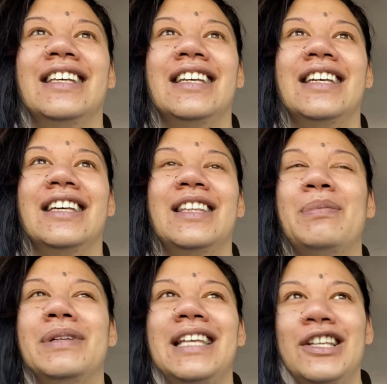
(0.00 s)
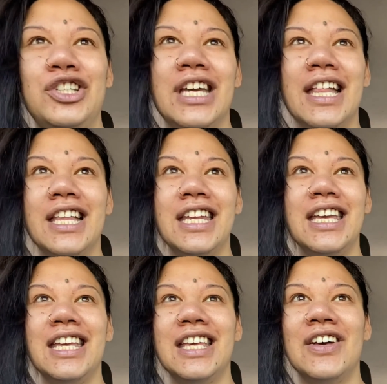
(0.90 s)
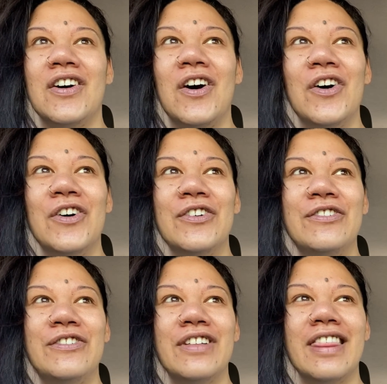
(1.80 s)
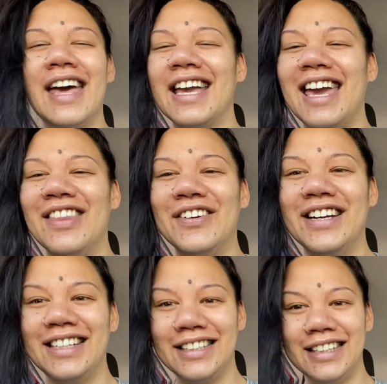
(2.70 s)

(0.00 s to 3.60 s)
the potentiality of that gathering,